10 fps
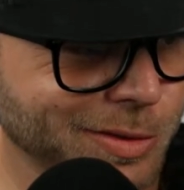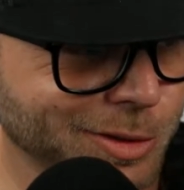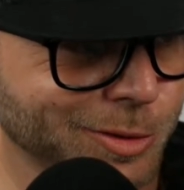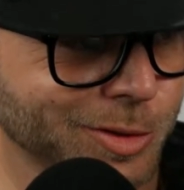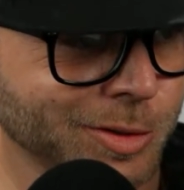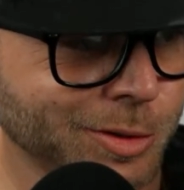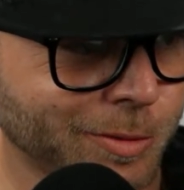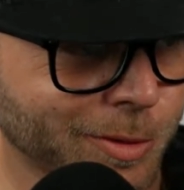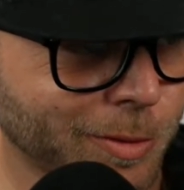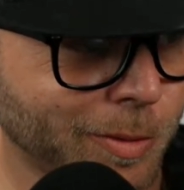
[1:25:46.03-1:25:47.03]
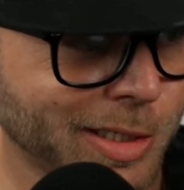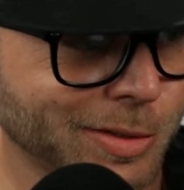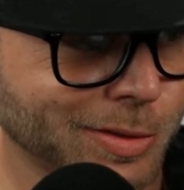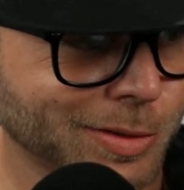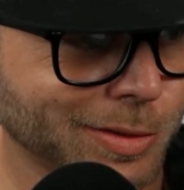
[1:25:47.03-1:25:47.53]
the user to
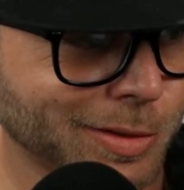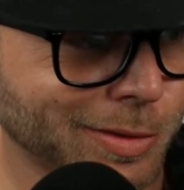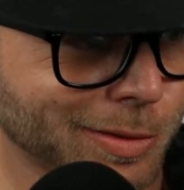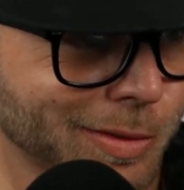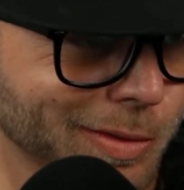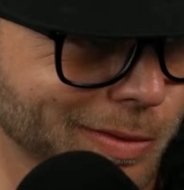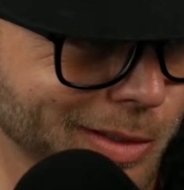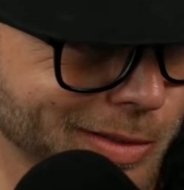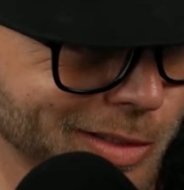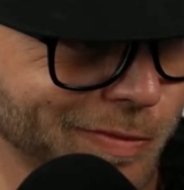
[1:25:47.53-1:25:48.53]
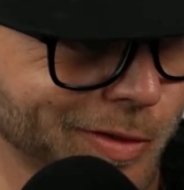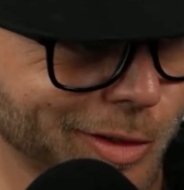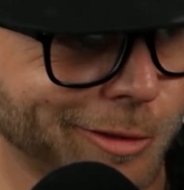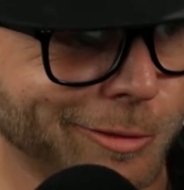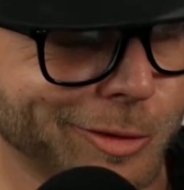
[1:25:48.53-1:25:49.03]
request the Civic
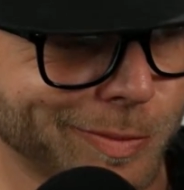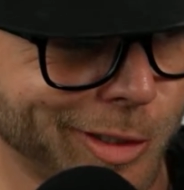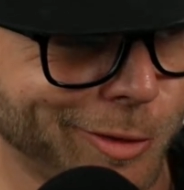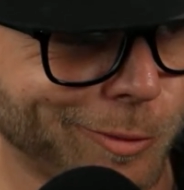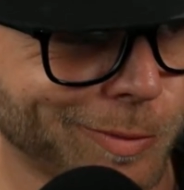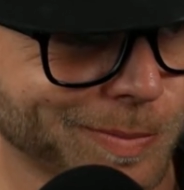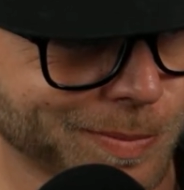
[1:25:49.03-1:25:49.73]
owner's manual.